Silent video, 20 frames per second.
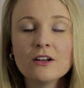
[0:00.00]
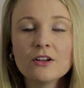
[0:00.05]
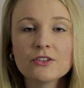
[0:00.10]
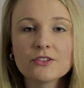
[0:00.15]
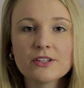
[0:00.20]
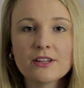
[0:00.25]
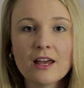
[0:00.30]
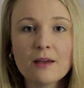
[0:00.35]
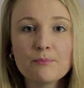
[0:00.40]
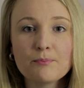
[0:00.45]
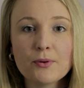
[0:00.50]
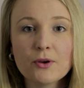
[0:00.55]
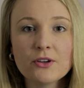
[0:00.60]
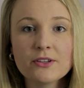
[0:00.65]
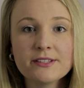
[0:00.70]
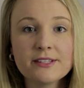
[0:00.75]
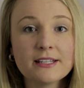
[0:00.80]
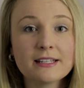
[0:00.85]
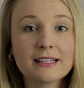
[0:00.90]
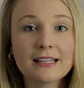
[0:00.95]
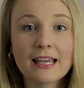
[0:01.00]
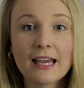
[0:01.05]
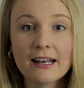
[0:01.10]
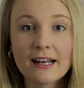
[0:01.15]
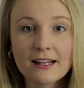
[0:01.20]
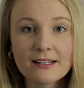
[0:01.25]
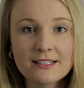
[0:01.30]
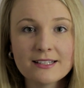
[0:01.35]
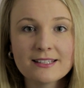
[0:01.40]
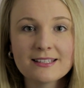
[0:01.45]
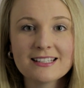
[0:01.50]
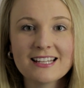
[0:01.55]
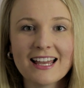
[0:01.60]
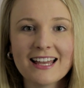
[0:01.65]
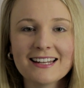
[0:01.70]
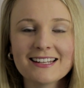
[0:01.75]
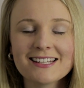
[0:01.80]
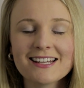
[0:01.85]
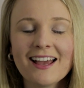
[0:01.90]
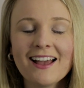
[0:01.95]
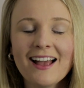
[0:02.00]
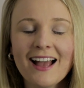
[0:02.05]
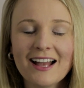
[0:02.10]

so that person can understand